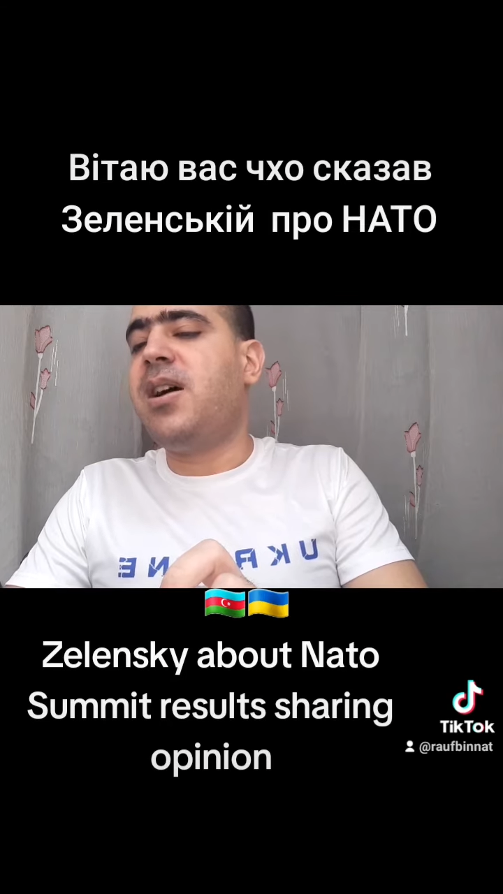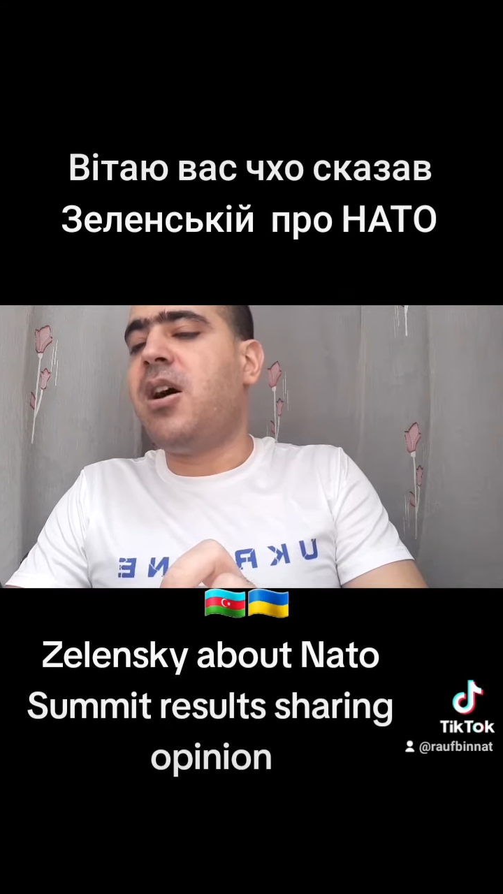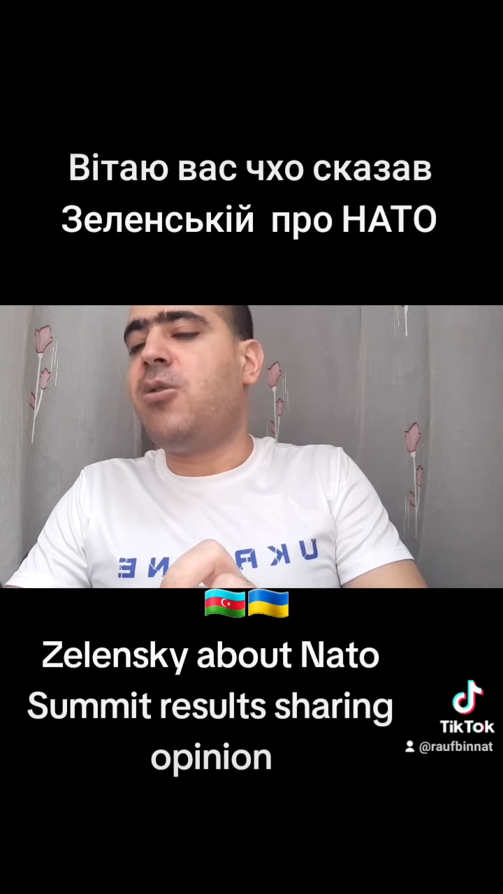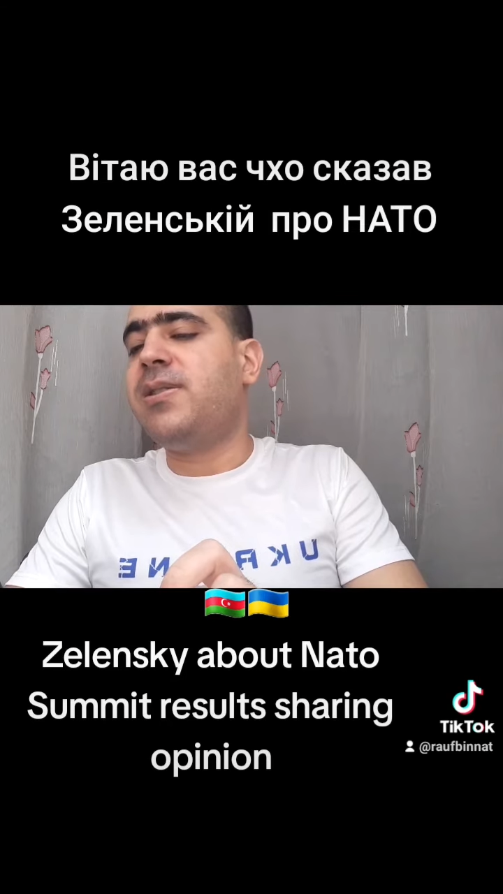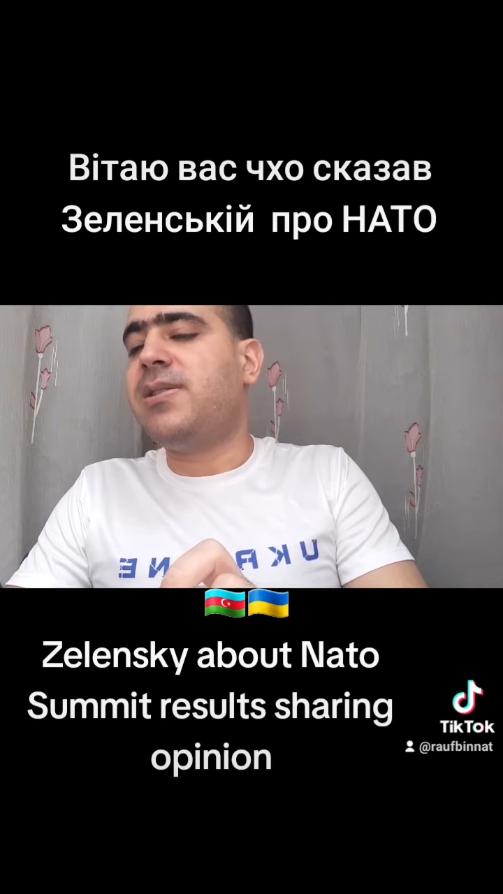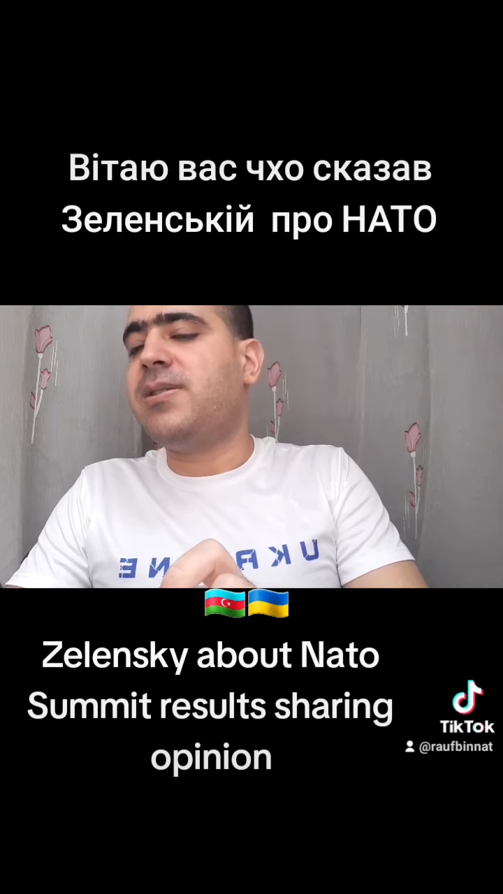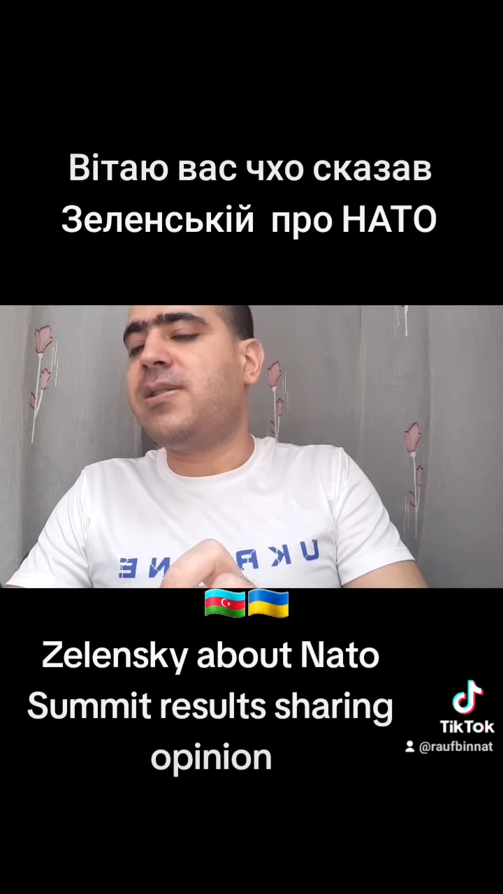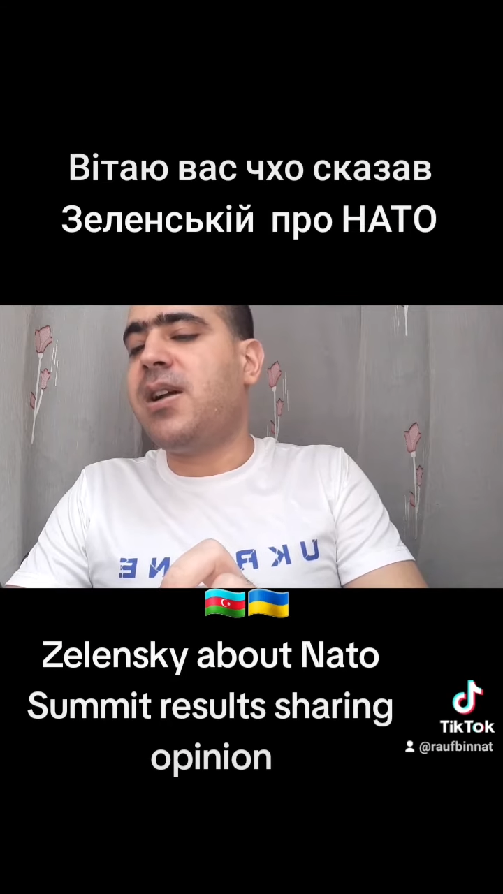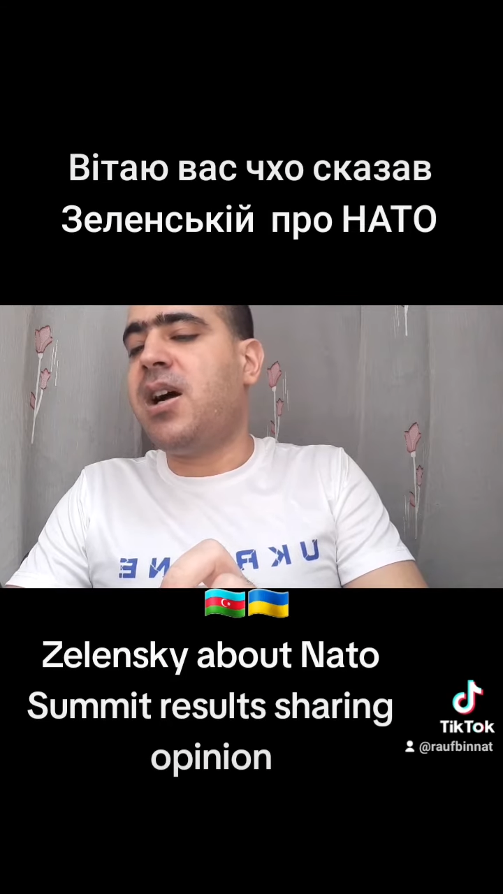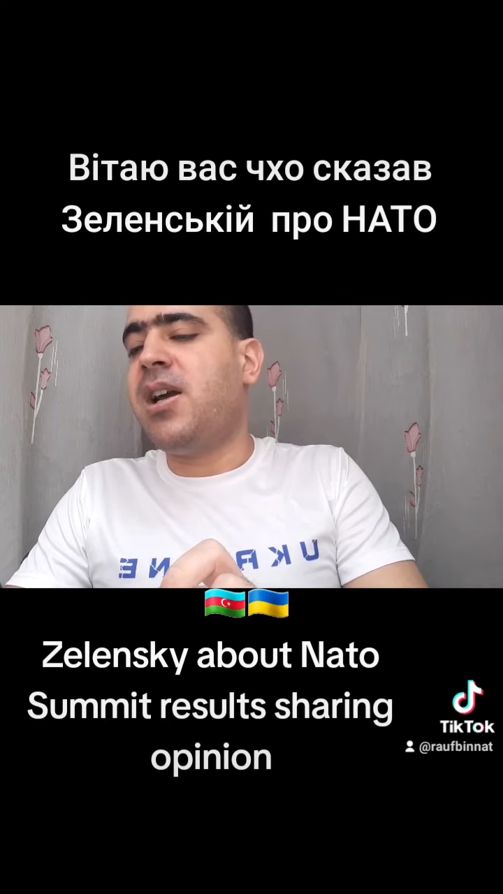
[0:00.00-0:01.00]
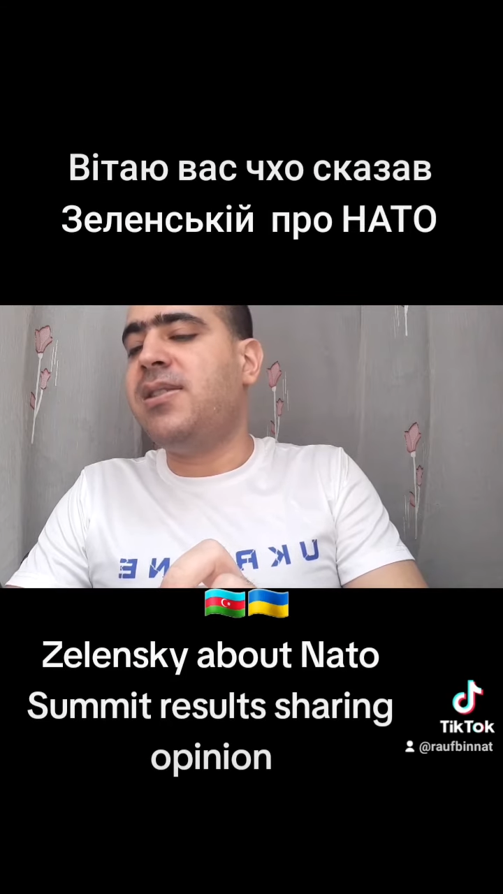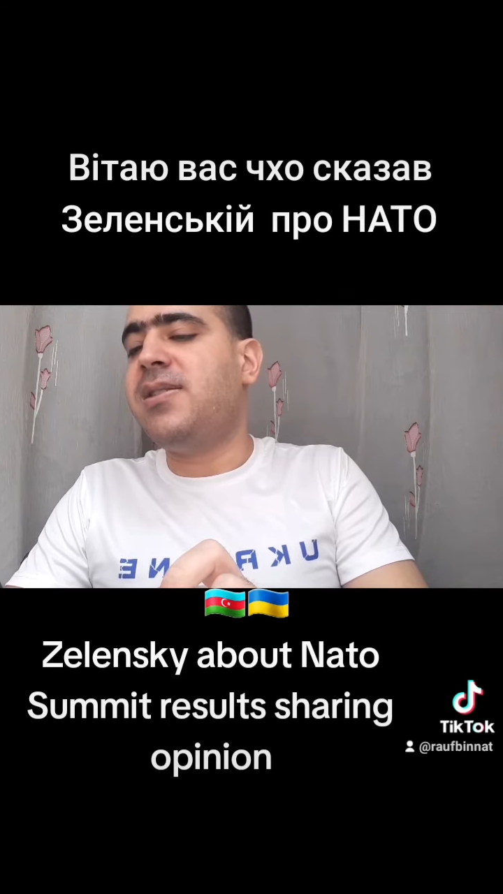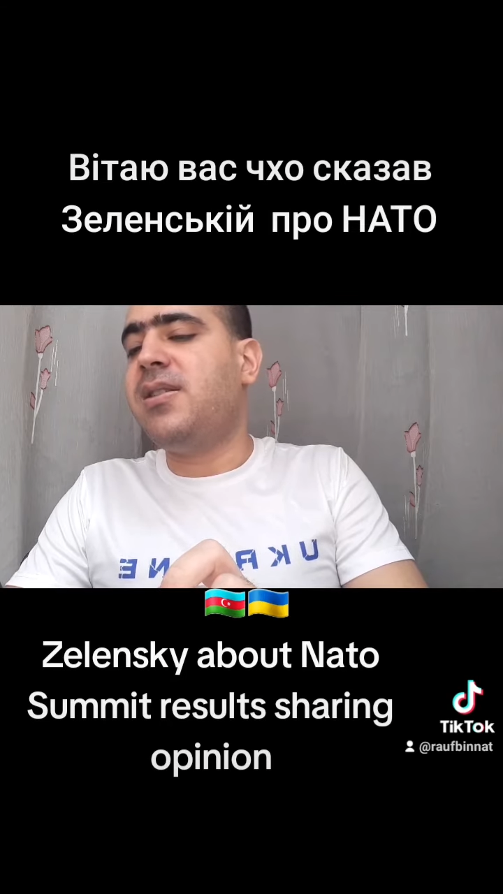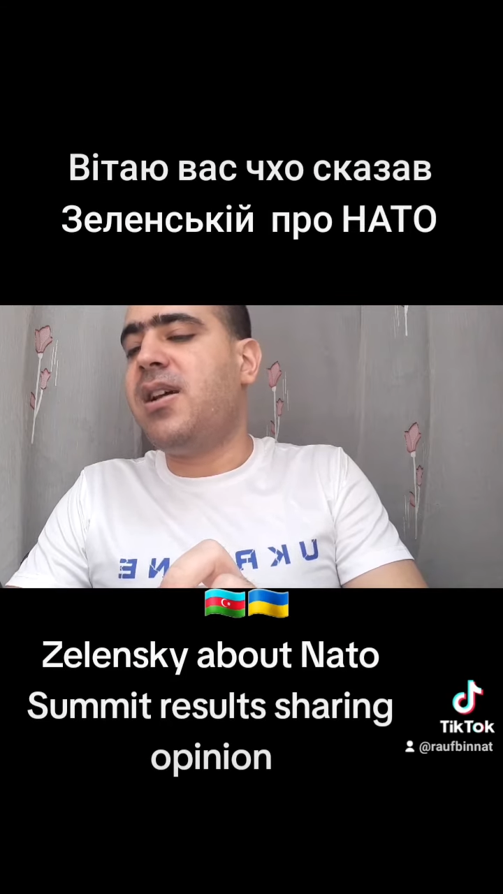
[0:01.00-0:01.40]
our skies